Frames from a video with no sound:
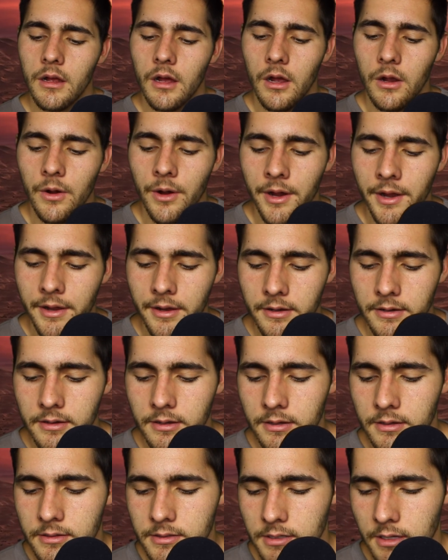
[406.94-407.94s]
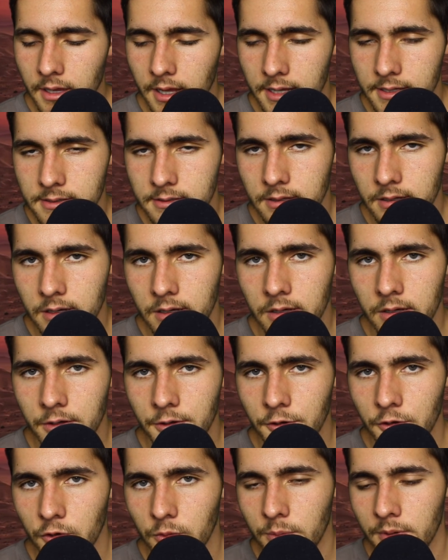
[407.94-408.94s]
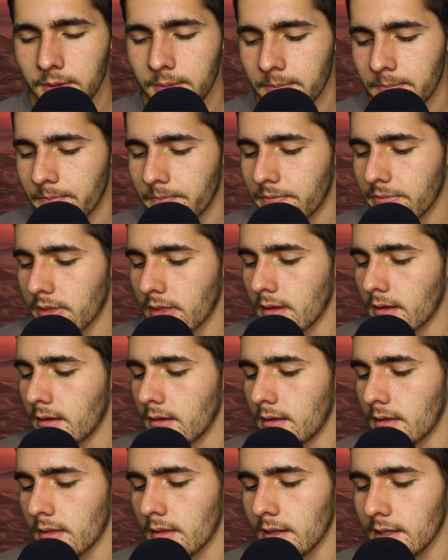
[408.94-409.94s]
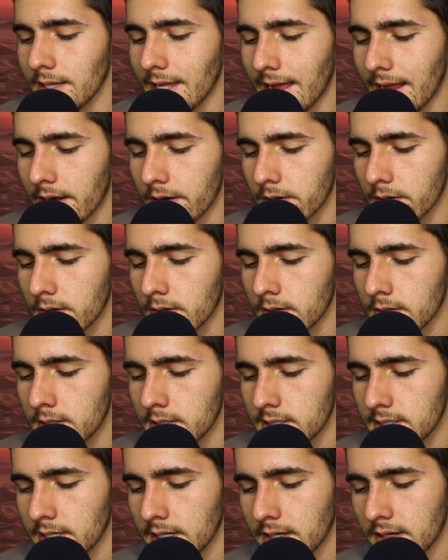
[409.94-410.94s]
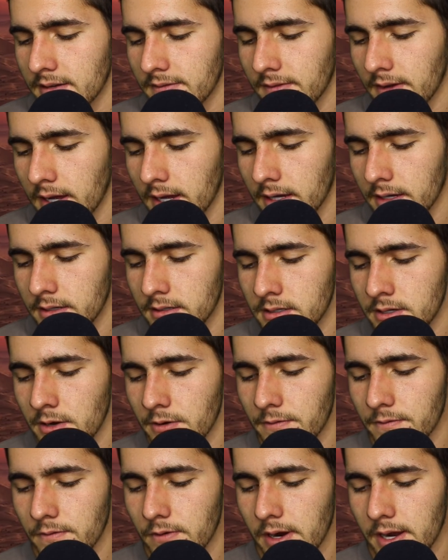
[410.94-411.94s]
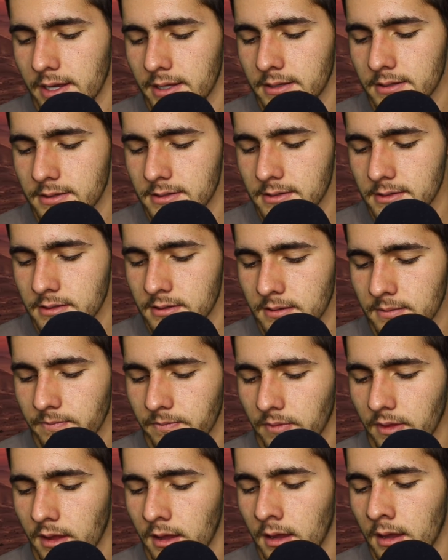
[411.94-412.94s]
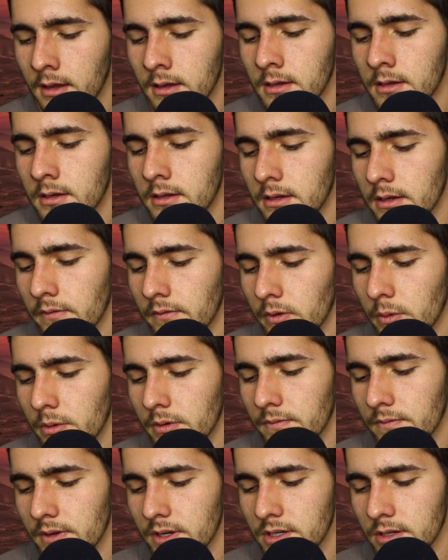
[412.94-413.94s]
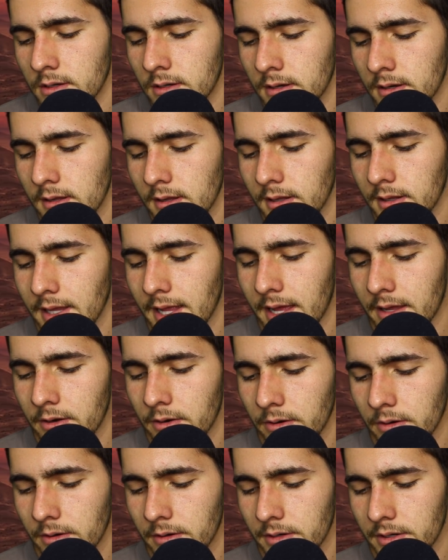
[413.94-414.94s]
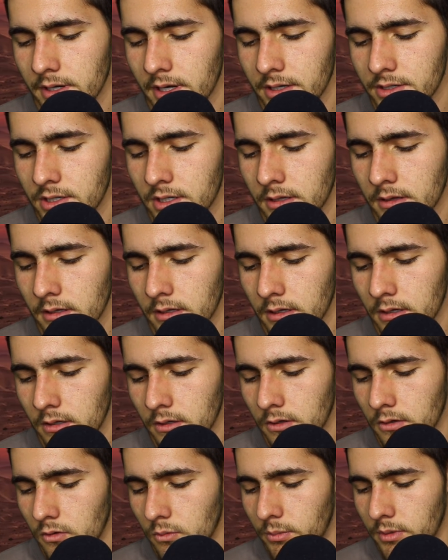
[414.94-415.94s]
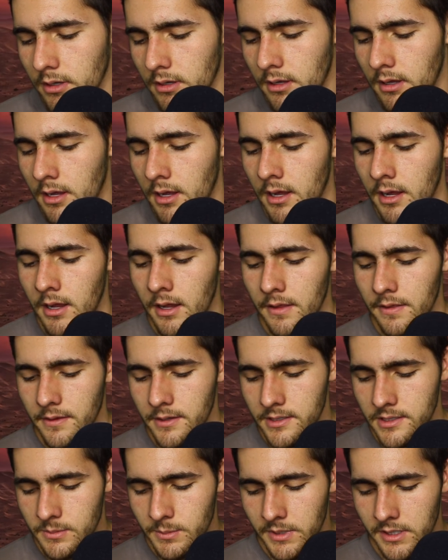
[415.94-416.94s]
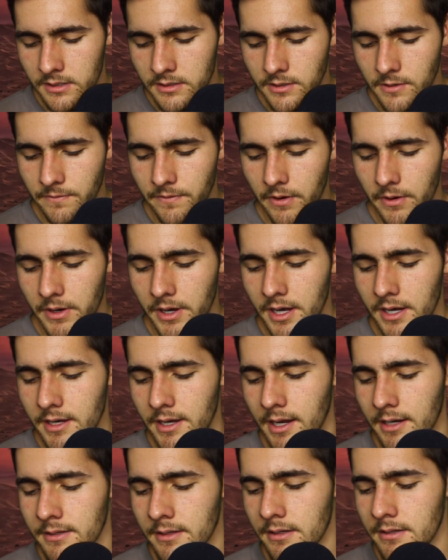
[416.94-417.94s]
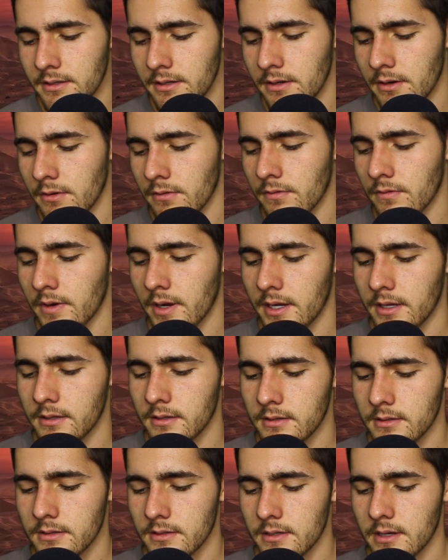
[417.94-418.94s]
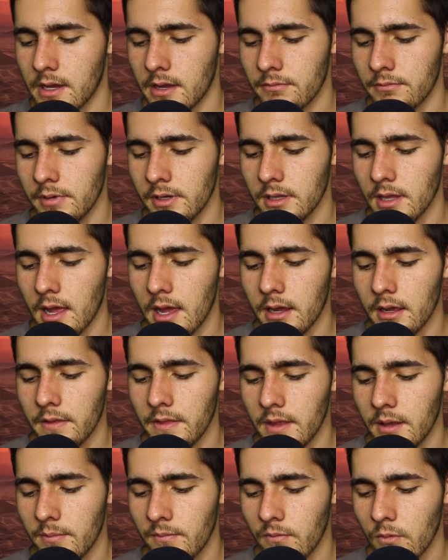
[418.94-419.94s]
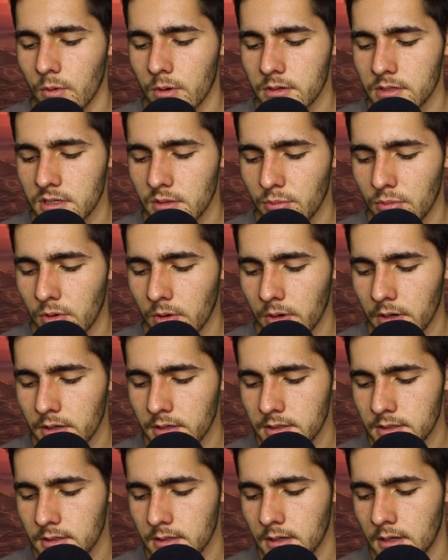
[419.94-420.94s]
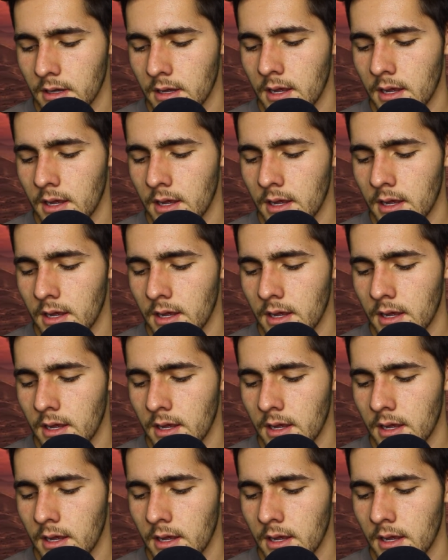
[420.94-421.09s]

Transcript: Alright, so that's the cube. The ladder signifies your friends. If you envision the ladder touching the cube, this means you're very connected to your friends and rely on them for support.